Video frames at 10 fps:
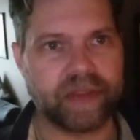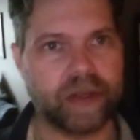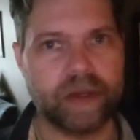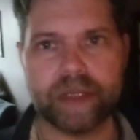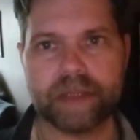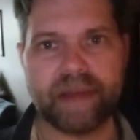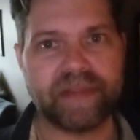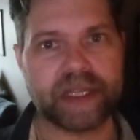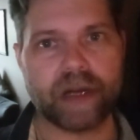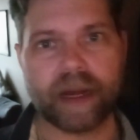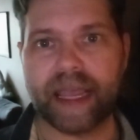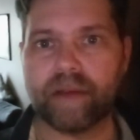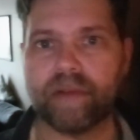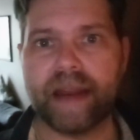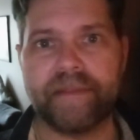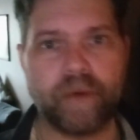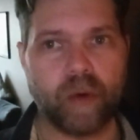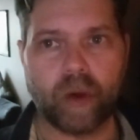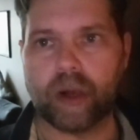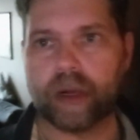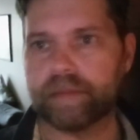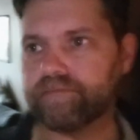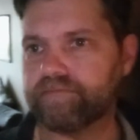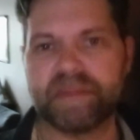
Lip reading: to do is we have to start getting ready for